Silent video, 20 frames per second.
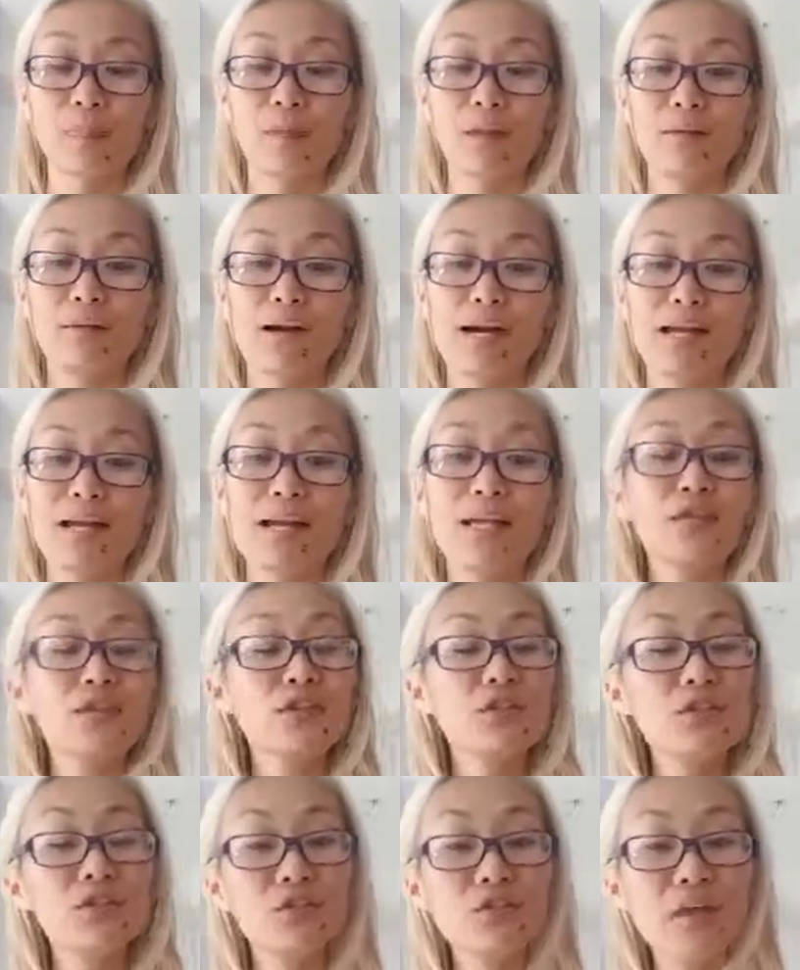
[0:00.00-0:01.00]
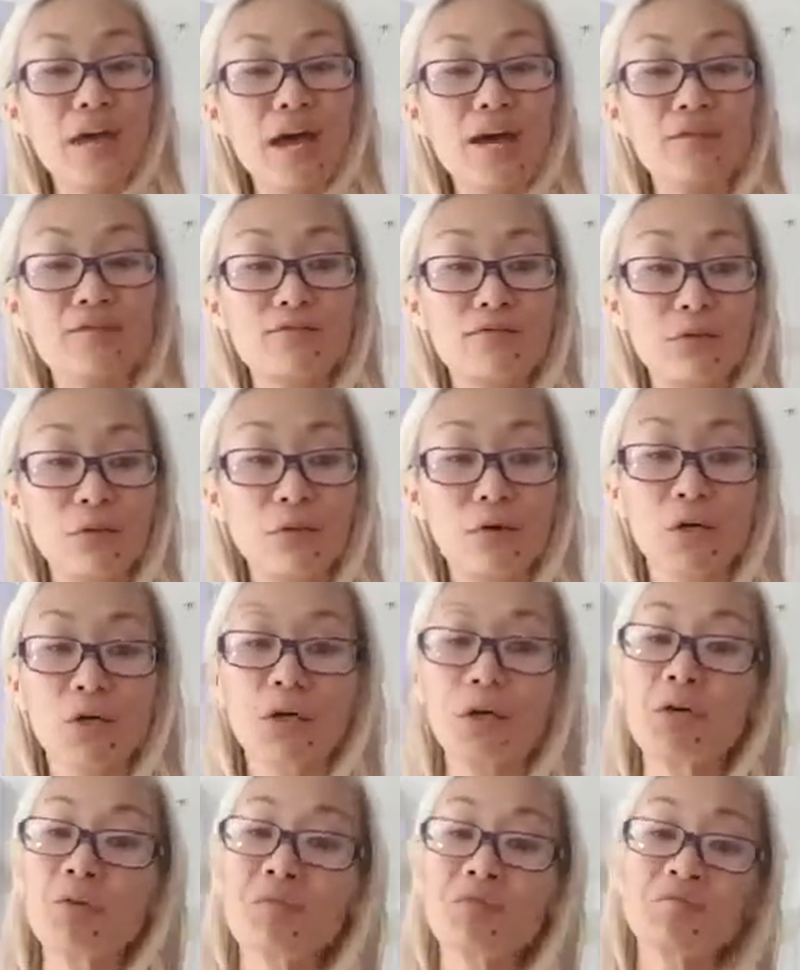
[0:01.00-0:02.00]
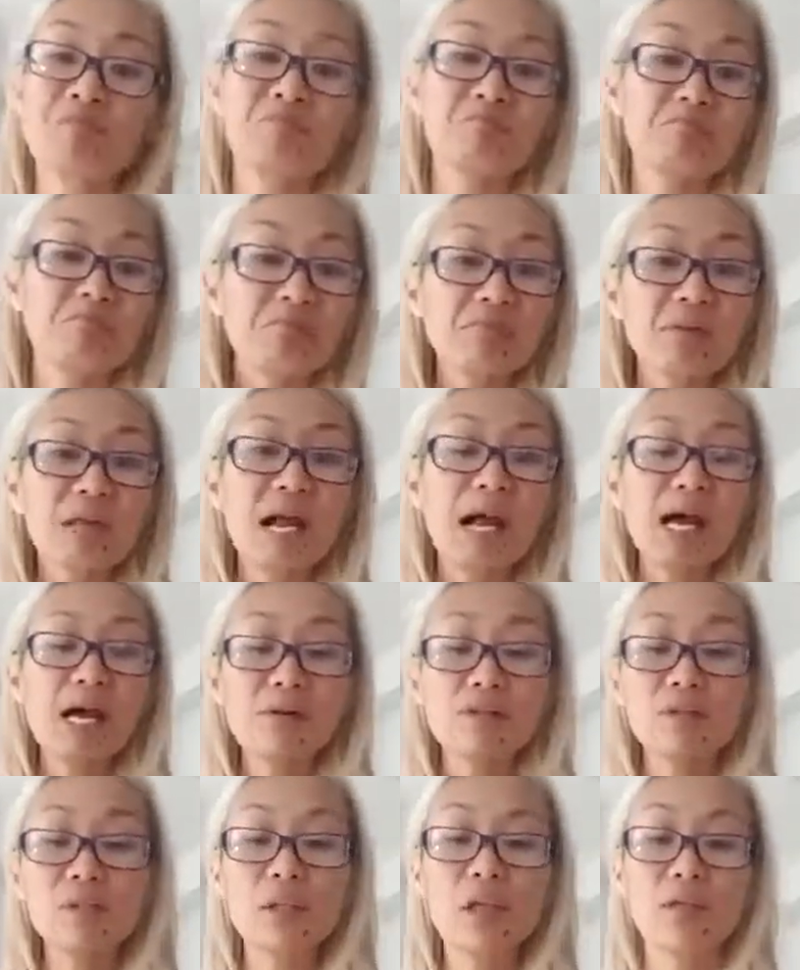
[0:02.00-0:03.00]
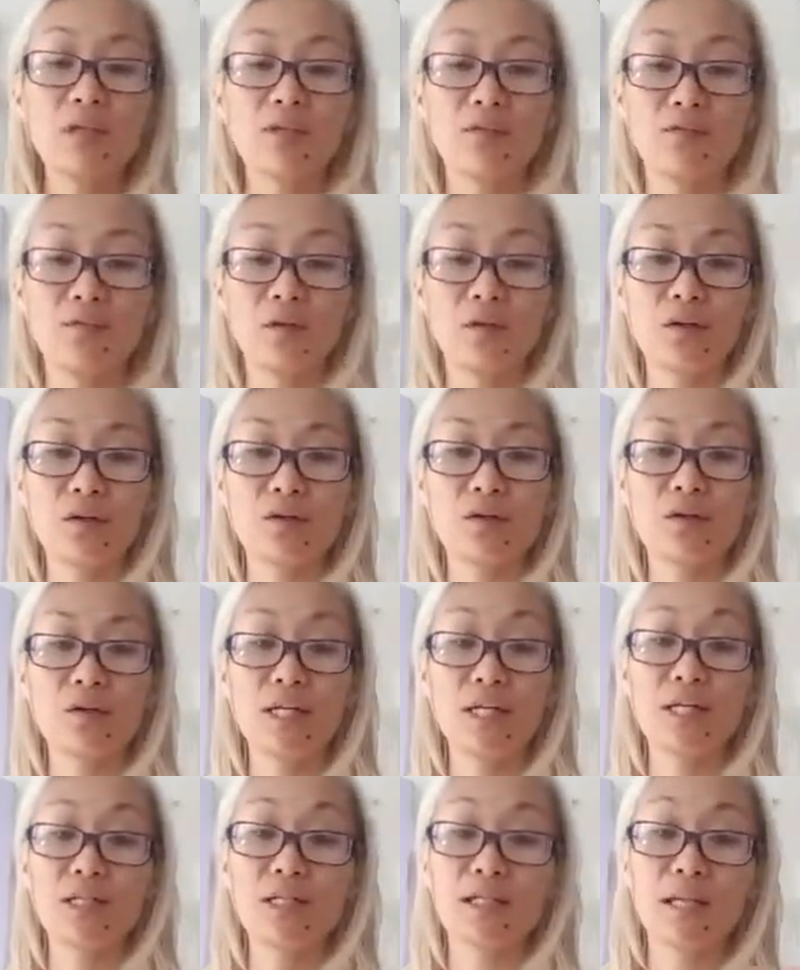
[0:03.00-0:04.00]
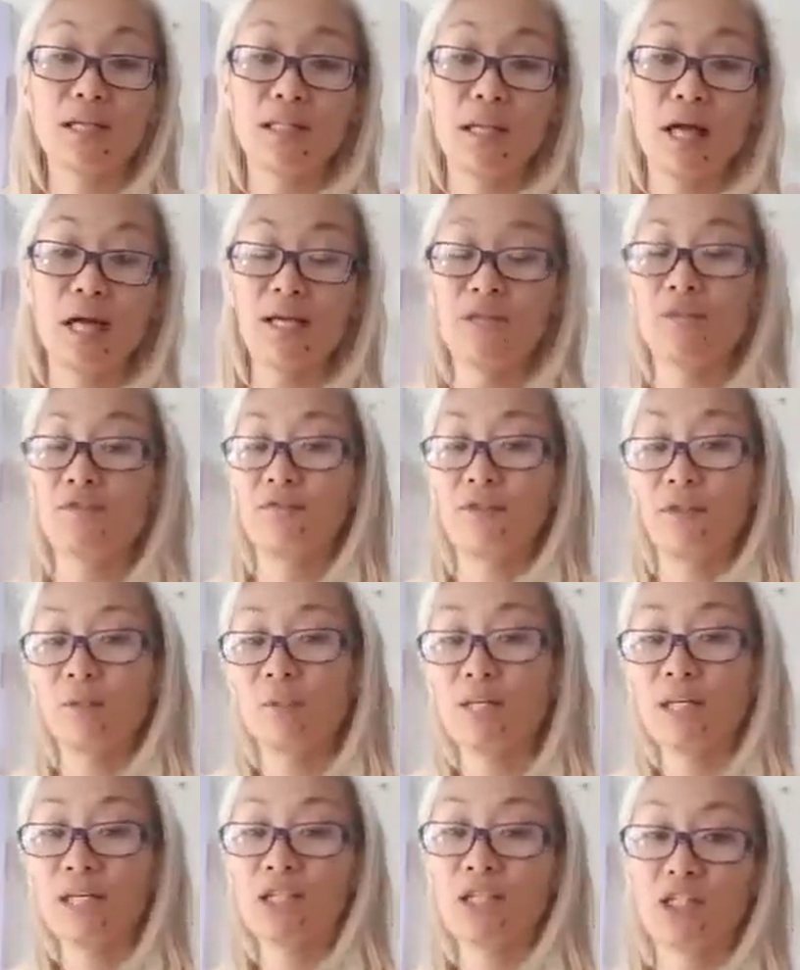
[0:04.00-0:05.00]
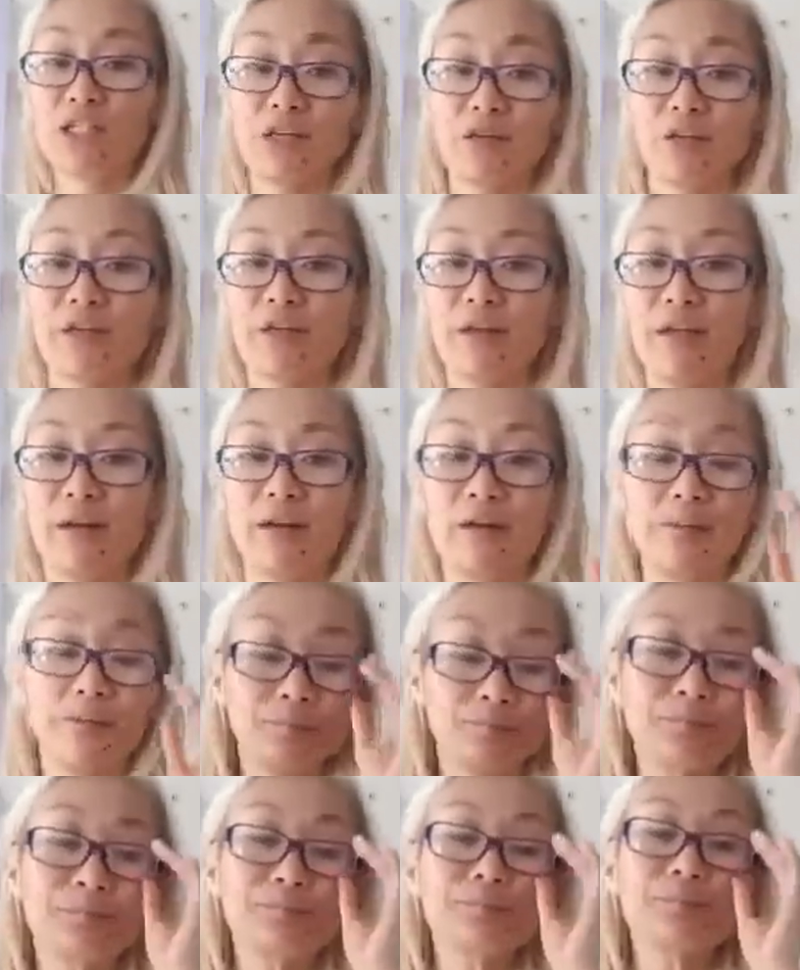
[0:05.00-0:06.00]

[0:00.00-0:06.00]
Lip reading: right? And you do that for however long you feel is aligned, a few minutes here and there.